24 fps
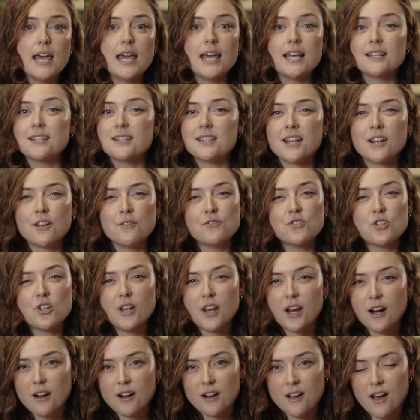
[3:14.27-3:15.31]
instead of
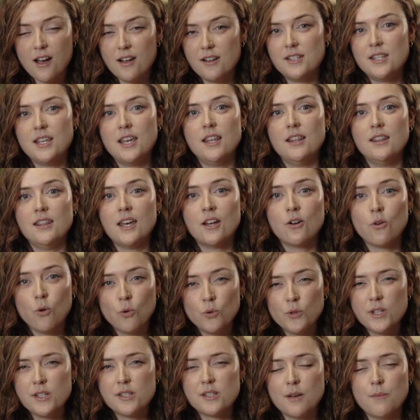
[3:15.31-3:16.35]
generic content that
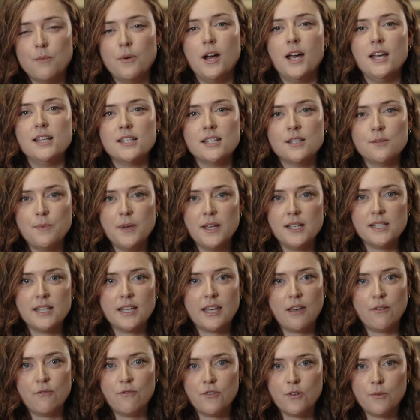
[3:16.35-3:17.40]
only summarizes
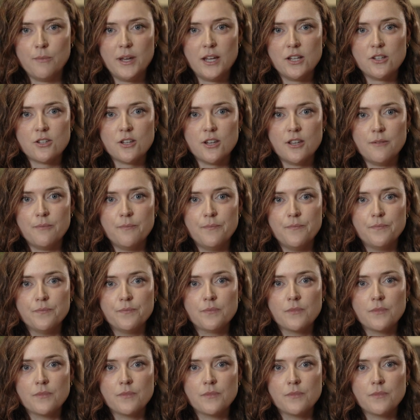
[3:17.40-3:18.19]
basic information.